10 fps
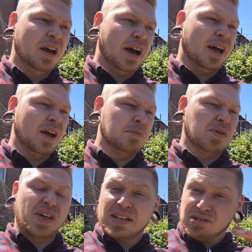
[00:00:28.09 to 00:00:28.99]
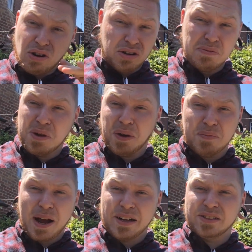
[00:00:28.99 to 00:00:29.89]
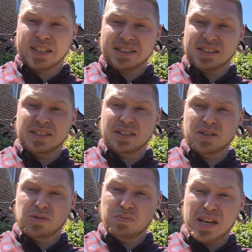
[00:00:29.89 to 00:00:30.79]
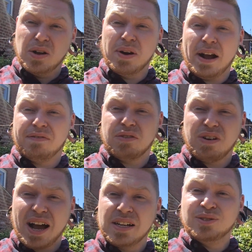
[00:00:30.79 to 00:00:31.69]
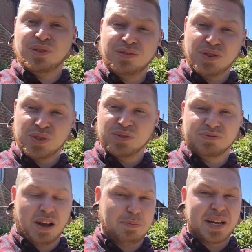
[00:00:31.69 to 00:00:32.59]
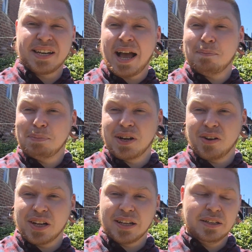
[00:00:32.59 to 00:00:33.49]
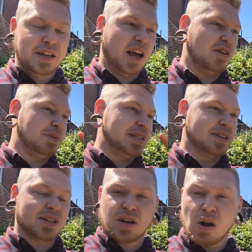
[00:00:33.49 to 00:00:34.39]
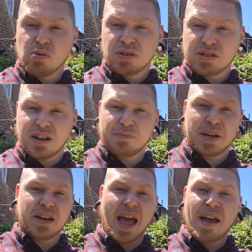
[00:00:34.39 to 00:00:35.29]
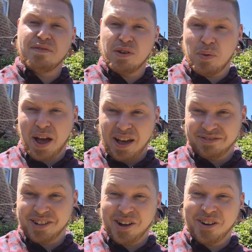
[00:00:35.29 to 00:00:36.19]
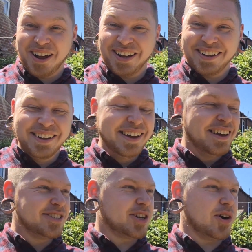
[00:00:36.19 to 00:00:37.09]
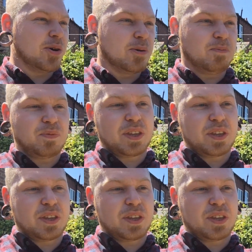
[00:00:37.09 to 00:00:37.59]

That's not commuting miles, that's literally just me going out for rides for fun. I've been camping on it, I've been to the coast, I've been everywhere, alright? So,